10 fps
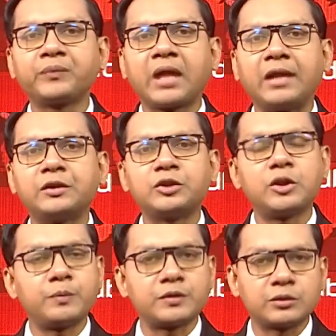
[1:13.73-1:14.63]
at the
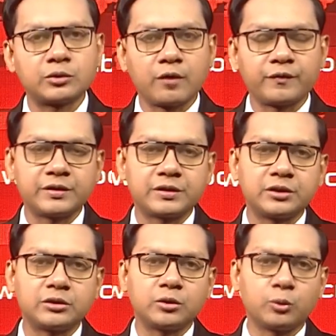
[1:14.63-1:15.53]
chairperson's office
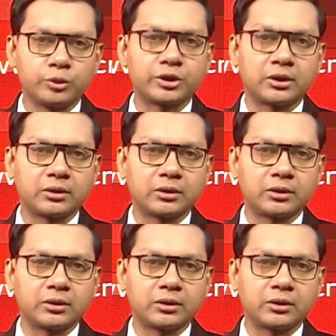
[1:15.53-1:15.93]
in Gulshan.